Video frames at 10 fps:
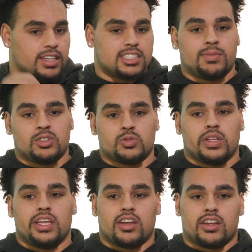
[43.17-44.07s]
like the team was
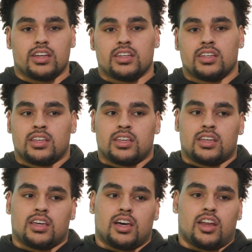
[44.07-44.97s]
really on a
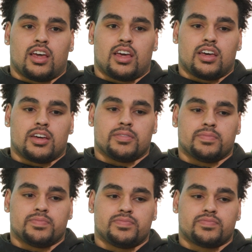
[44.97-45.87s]
on a
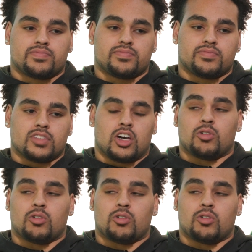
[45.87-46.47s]
um, on a